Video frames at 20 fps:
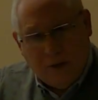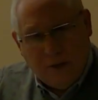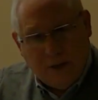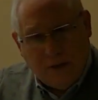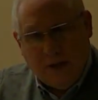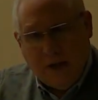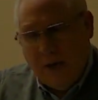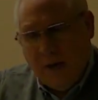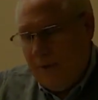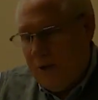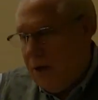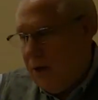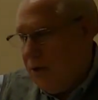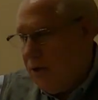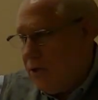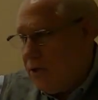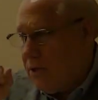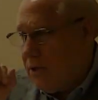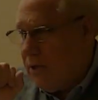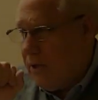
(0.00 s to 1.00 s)
the time. You can
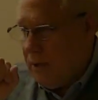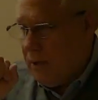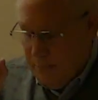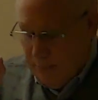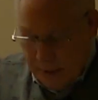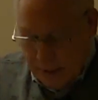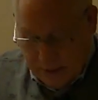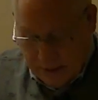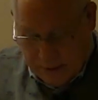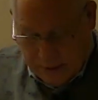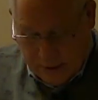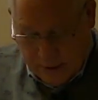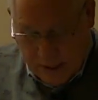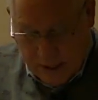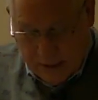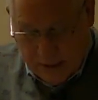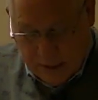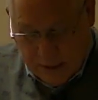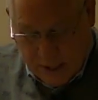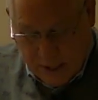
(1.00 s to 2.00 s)
just click a button
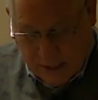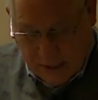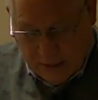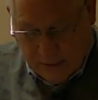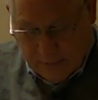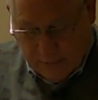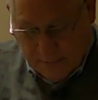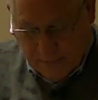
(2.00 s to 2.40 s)
and check it.